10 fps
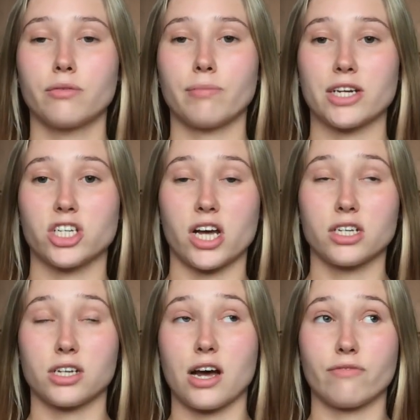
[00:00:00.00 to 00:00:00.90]
my
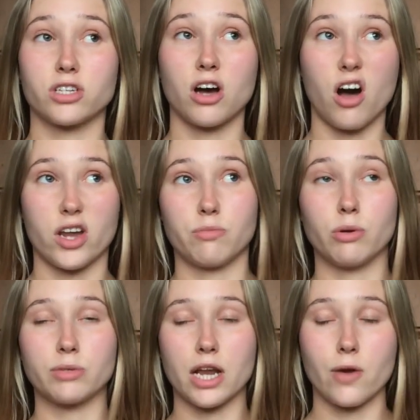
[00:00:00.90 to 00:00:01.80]
chest. I have tiny
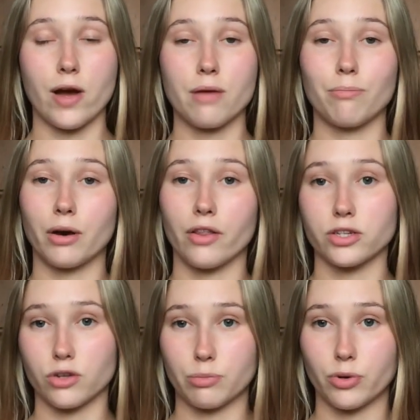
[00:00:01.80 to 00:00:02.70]
boobs anyway, but that's
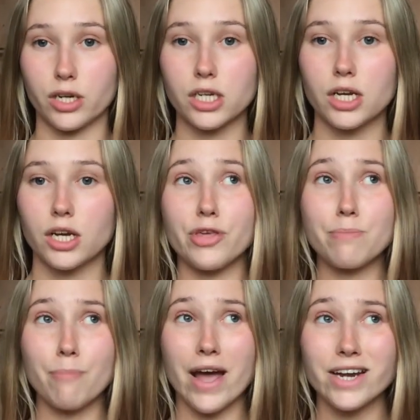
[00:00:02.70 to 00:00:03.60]
not the point. The
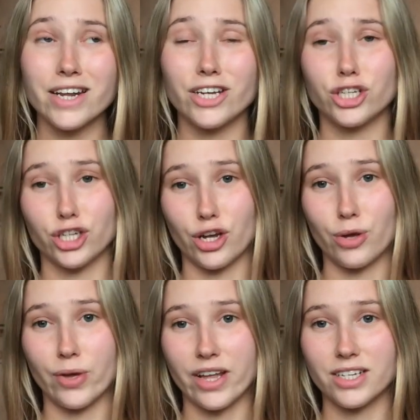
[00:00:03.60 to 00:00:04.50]
main
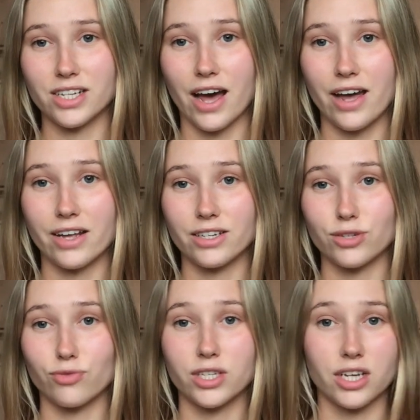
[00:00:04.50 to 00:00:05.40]
issue is that
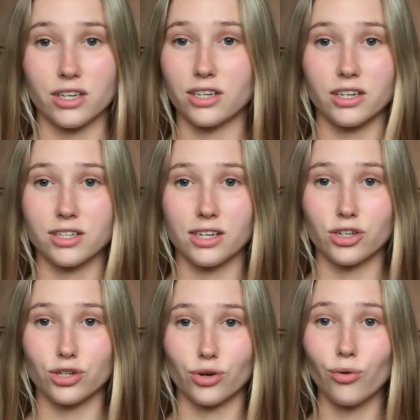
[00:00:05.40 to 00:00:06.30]
it's ridiculously
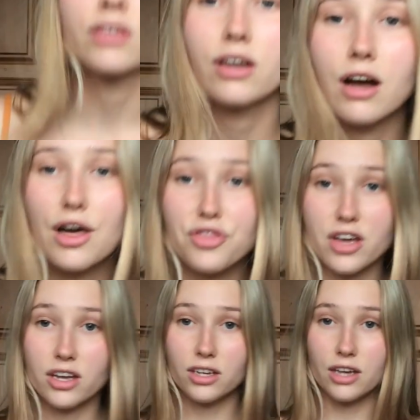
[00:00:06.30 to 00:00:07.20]
short. I
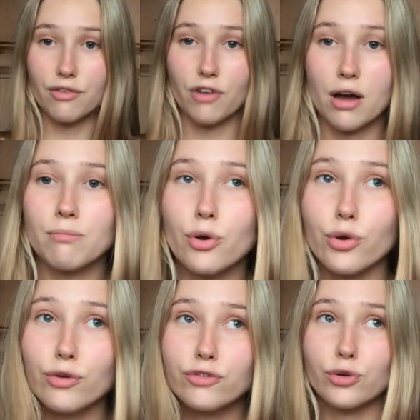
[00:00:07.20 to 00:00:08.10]
think if I
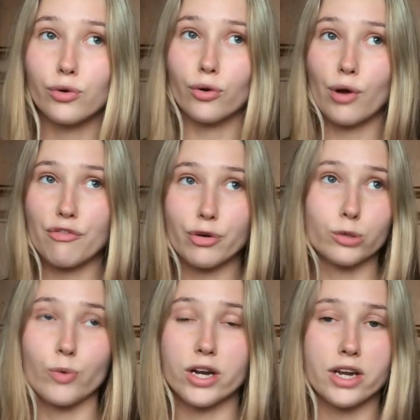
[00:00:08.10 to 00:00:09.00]
moved or if it
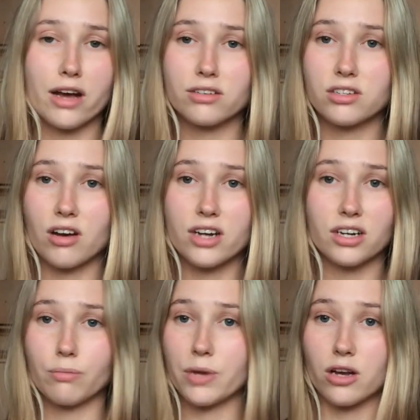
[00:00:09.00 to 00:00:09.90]
was windy outside,
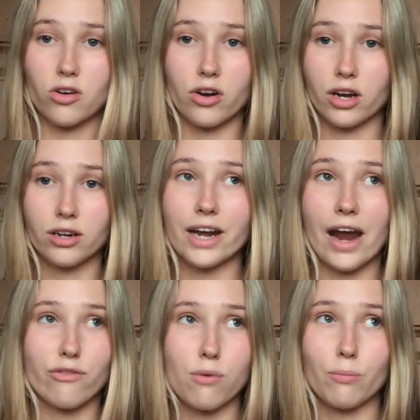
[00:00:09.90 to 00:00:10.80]
I'd be a goner.
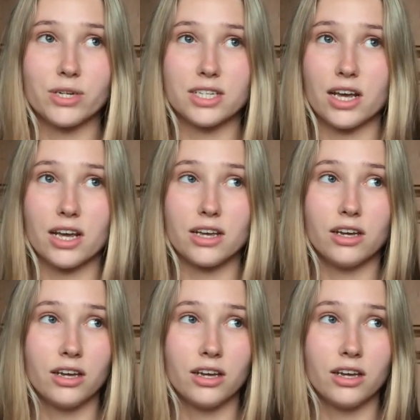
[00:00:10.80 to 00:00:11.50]
Everyone would see